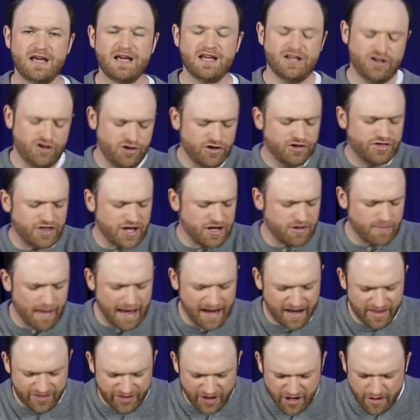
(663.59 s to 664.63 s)
You think
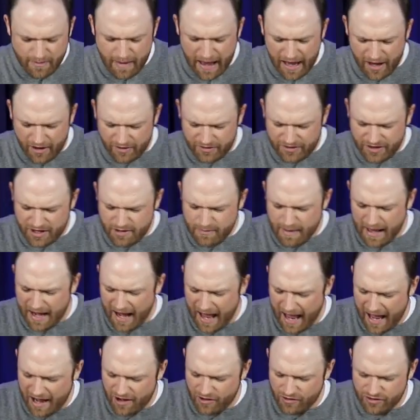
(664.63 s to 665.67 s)
about it. Think about
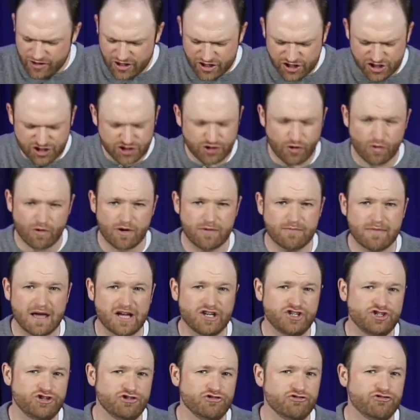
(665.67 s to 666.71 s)
how this story
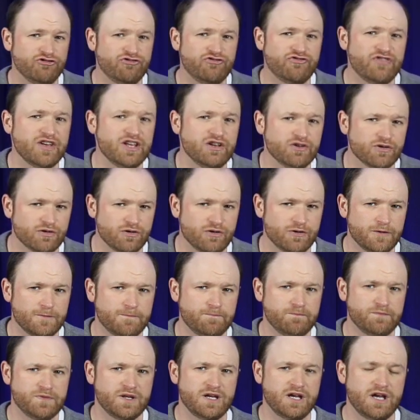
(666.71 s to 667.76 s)
makes you feel.
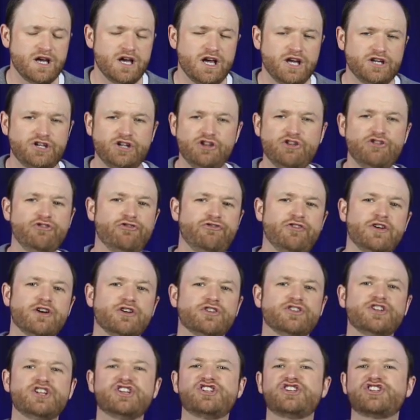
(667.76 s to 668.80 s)
Do you
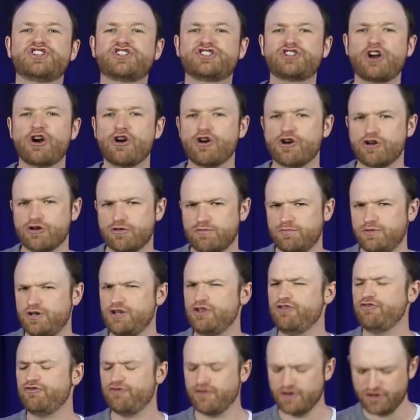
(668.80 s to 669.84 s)
feel disturbed? Do
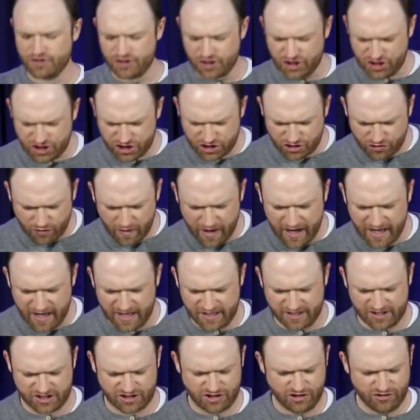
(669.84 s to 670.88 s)
you feel
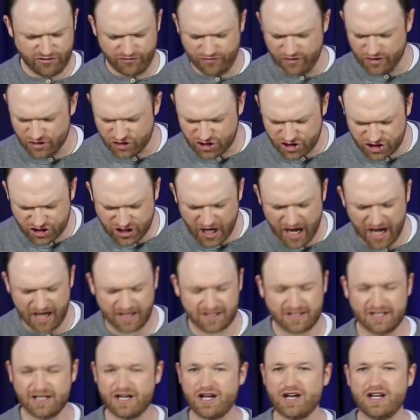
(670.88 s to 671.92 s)
distressed? Do you feel
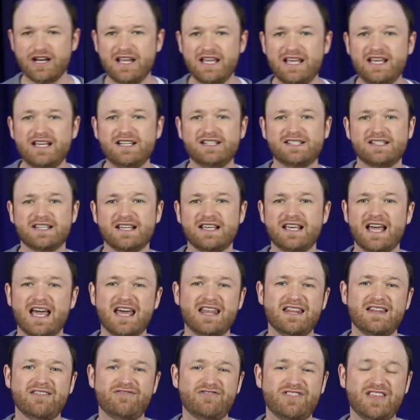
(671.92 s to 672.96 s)
shocked and uneasy?
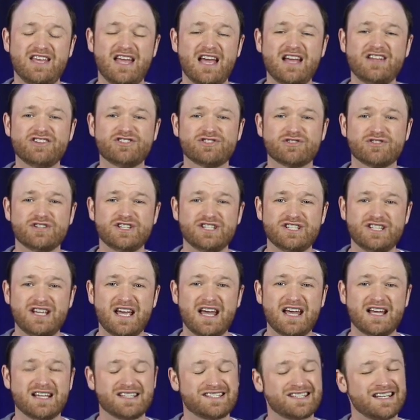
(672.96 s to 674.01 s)
And if the answer is
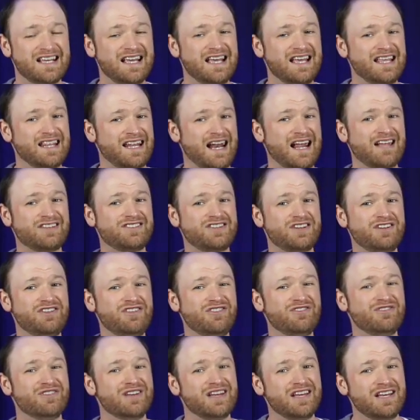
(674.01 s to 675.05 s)
yes, then I tell
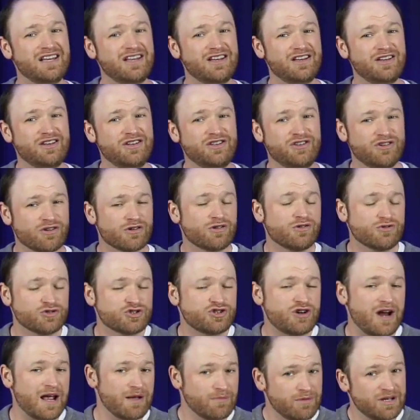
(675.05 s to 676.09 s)
you, you're on
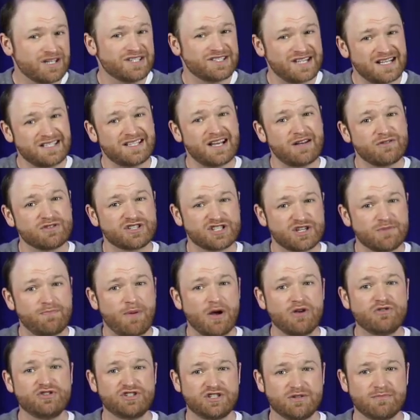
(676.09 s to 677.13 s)
track because that's how it's
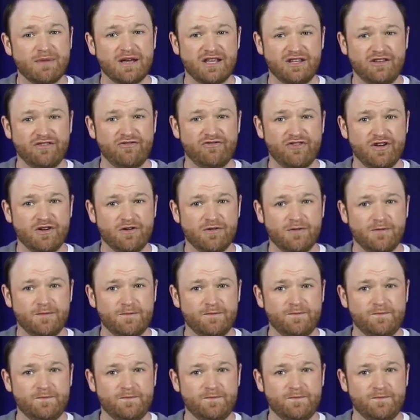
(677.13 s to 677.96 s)
supposed to make you feel.